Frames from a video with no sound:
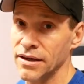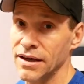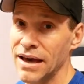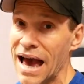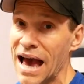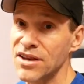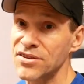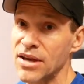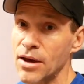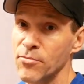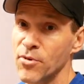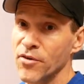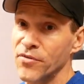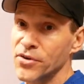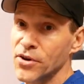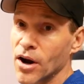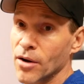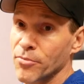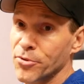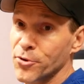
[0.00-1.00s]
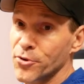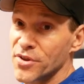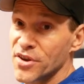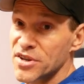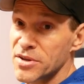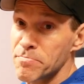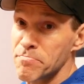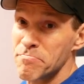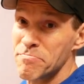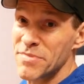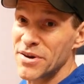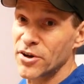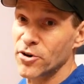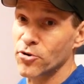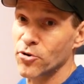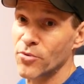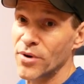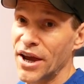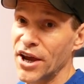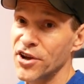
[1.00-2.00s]
As I move the arm through this
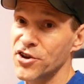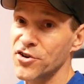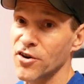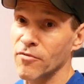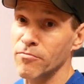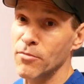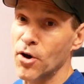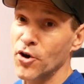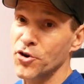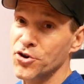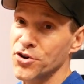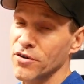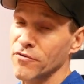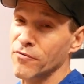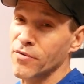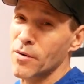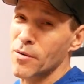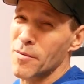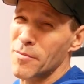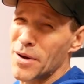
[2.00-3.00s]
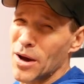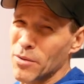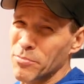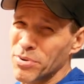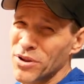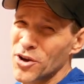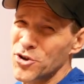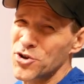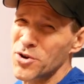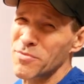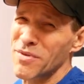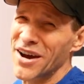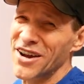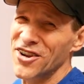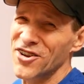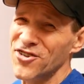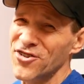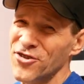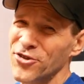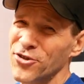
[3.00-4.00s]
middle range of motion from about plus or
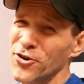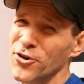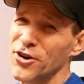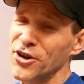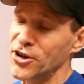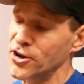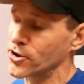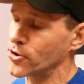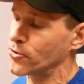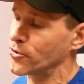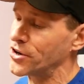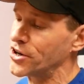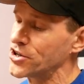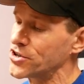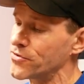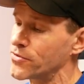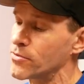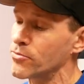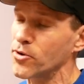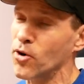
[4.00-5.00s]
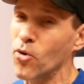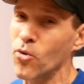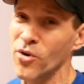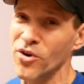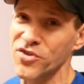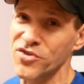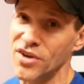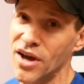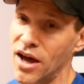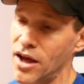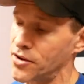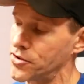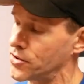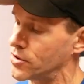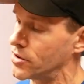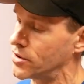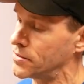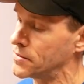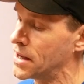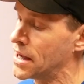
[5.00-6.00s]
minus 30 degrees from the
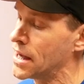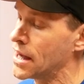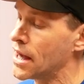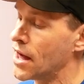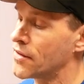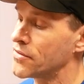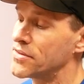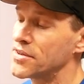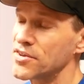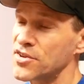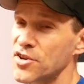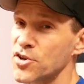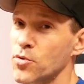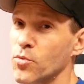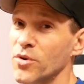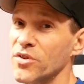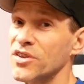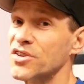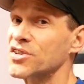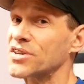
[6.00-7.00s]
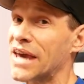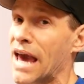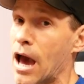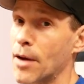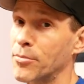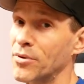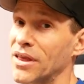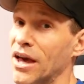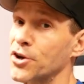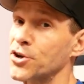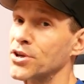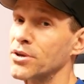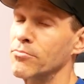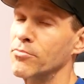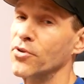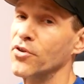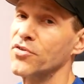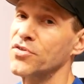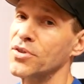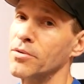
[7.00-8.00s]
horizontal, this is where the scapula actually
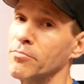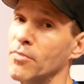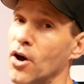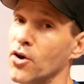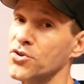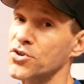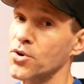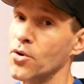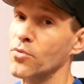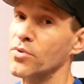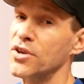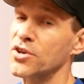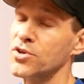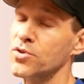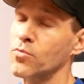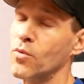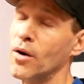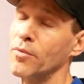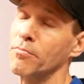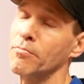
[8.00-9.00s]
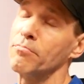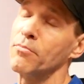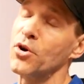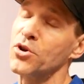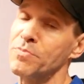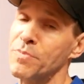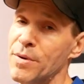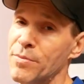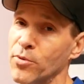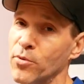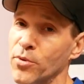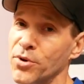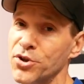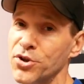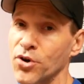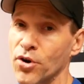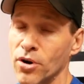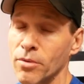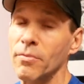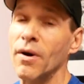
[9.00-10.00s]
moves the most. So this is what most people would
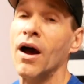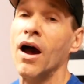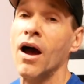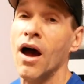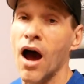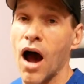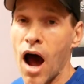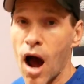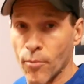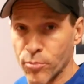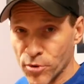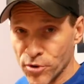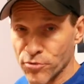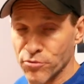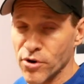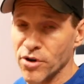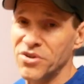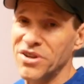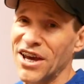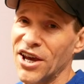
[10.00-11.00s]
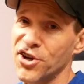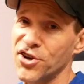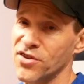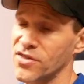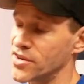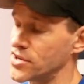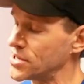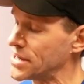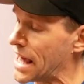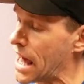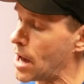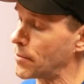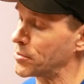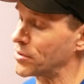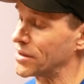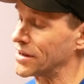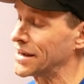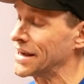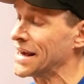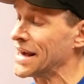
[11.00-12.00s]
term upward rotation of the
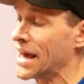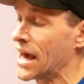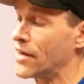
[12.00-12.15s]
scapula.